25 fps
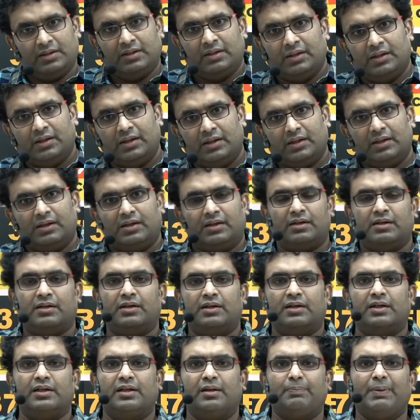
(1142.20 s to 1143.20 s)

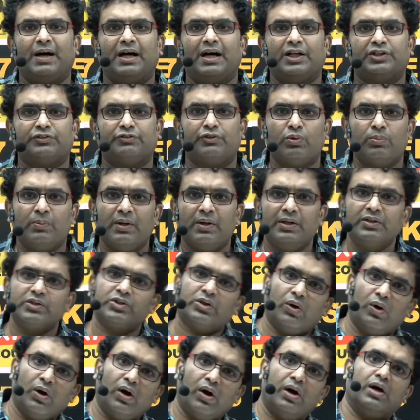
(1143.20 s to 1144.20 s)
in the past few months
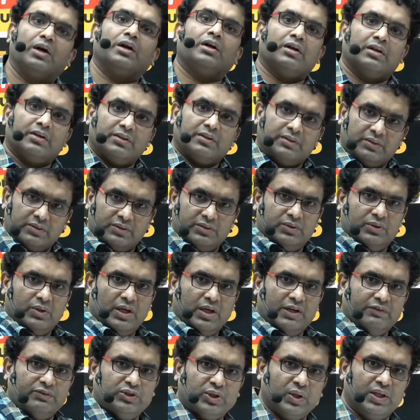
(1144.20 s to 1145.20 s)
or you
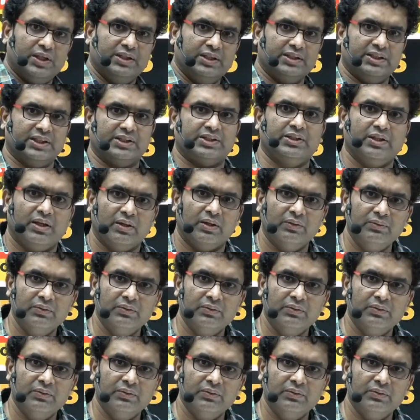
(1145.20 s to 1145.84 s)
have joined just now.